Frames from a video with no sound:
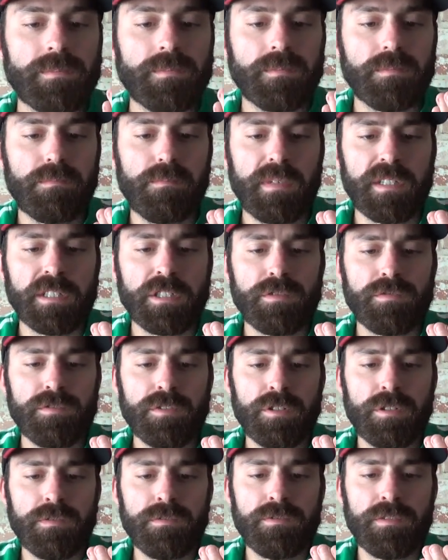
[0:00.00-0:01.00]
mixed
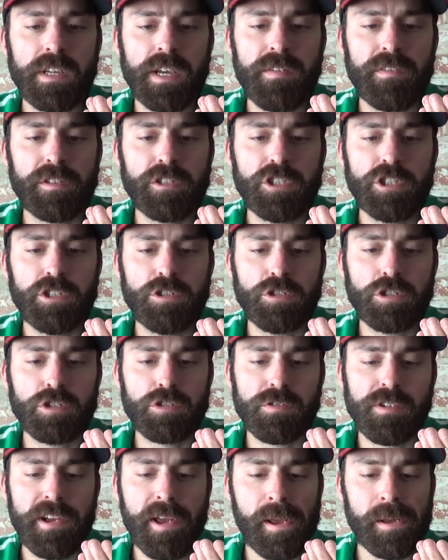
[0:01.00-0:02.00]
fruit, flavored juice
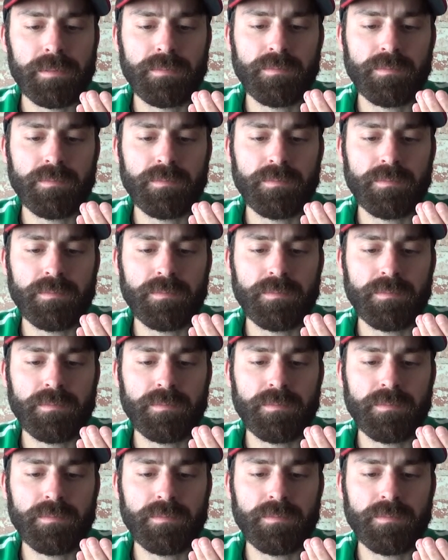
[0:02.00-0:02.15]
drink,